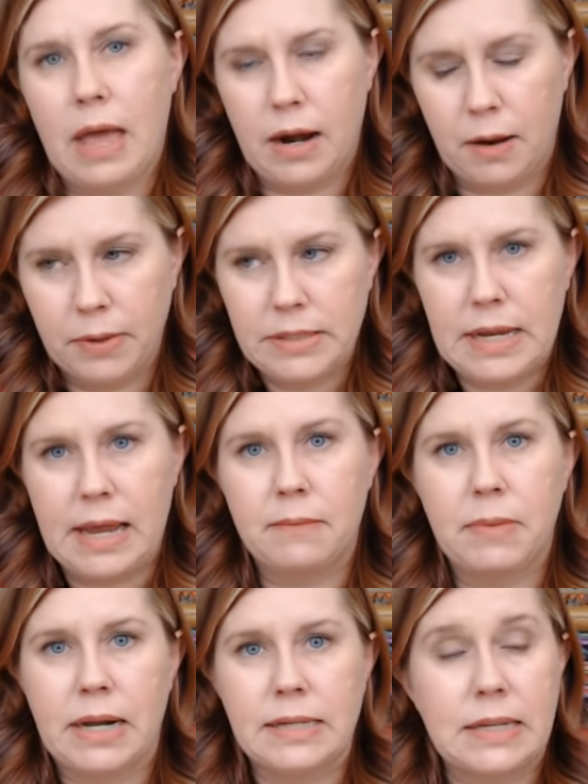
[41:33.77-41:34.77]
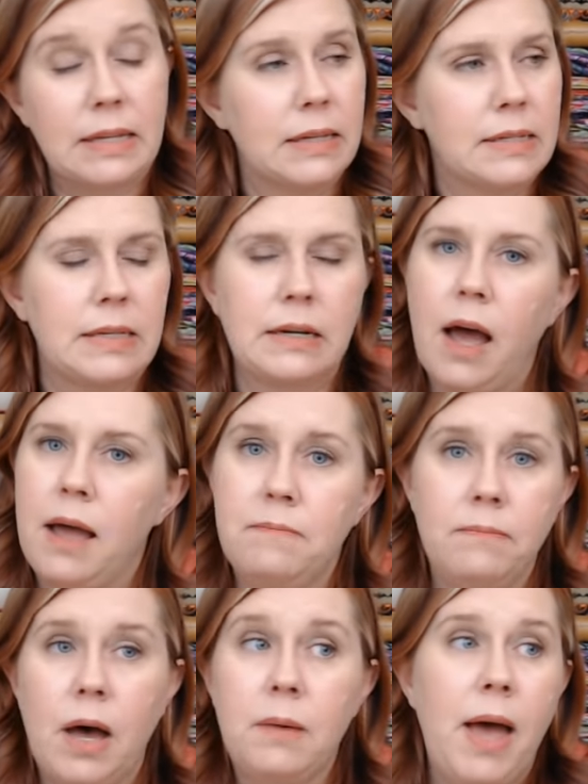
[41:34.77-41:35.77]
And I went to him and I said, listen,
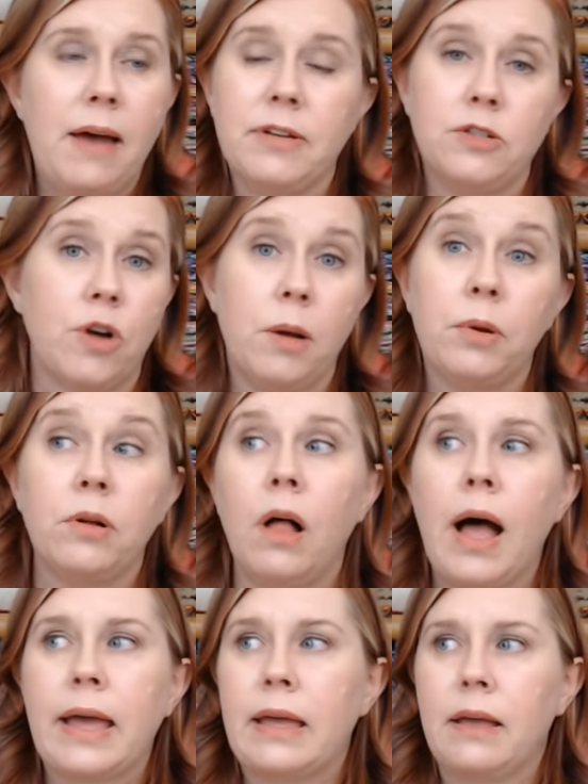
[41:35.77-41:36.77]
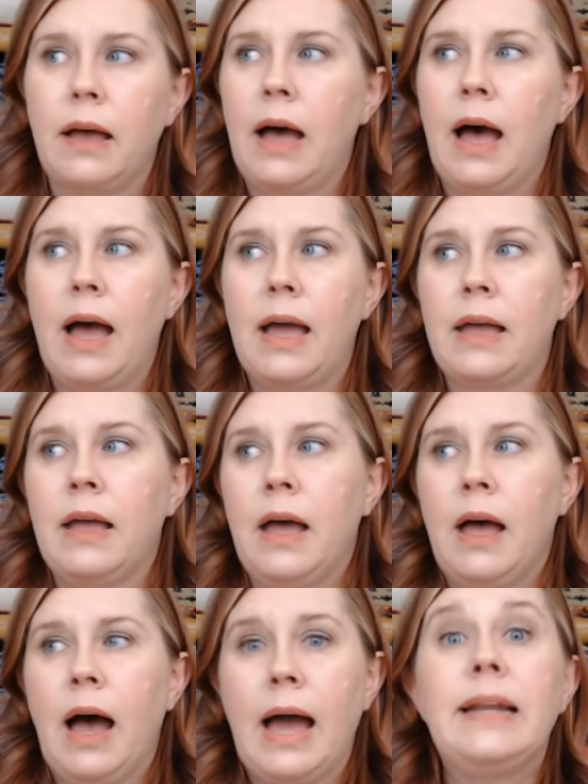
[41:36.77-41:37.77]
I'm, I'm having trouble. I, I,
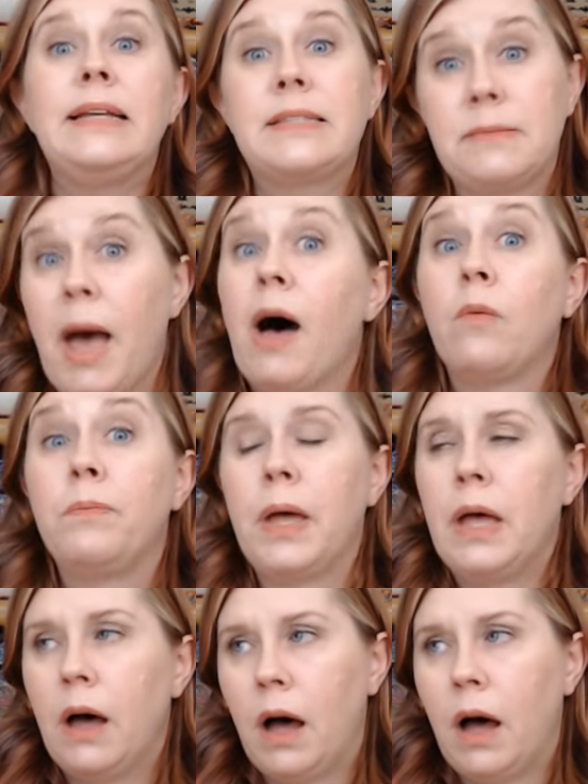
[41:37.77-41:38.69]
I need some help.